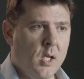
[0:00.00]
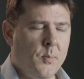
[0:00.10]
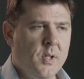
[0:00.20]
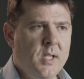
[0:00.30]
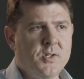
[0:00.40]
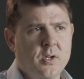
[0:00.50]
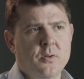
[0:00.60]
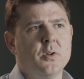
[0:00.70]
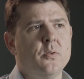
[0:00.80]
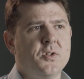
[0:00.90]
But these two
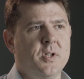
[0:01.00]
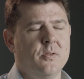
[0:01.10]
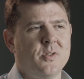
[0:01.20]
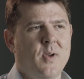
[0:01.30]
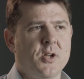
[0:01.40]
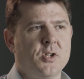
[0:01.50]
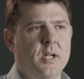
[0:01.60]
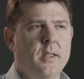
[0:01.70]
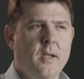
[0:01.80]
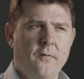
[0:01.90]
tool steels are
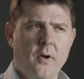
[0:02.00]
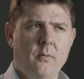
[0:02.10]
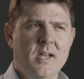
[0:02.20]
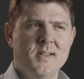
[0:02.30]
actually, they're very